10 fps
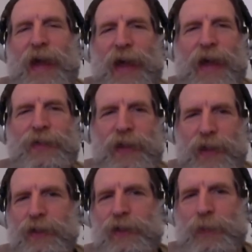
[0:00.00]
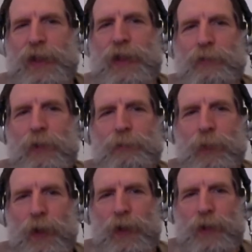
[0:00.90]
And the Indie Media
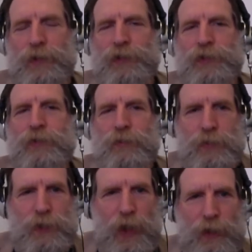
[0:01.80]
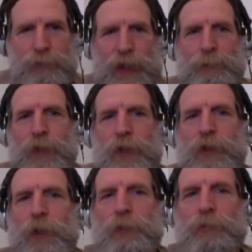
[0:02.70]
reporters, young people
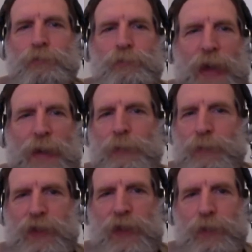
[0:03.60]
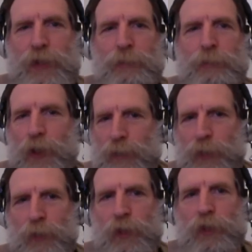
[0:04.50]
who had maybe been given a
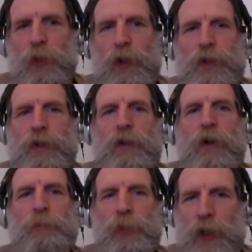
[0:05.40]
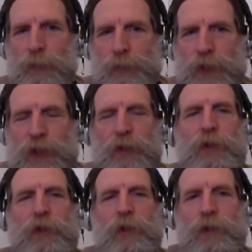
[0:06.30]
portable recorder or a portable video
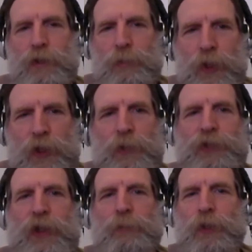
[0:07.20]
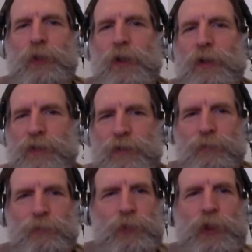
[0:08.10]
recorder or a portable tape recorder
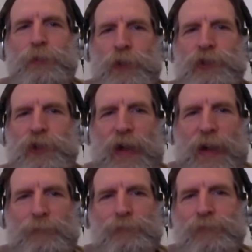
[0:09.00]
for the first time,